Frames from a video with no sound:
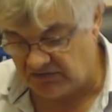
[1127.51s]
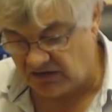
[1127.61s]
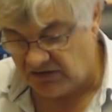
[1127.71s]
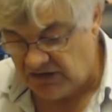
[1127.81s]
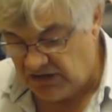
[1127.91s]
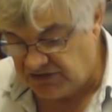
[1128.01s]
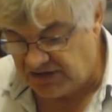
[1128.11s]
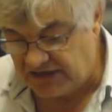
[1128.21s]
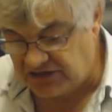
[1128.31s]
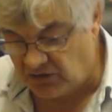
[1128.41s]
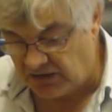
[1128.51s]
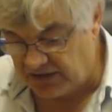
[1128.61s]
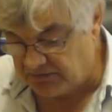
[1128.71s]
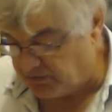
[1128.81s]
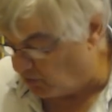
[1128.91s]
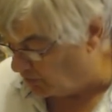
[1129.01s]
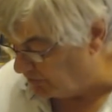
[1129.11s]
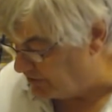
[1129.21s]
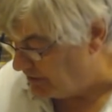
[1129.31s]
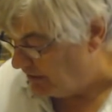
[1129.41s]
rail. So that's quite
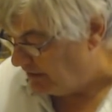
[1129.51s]
important.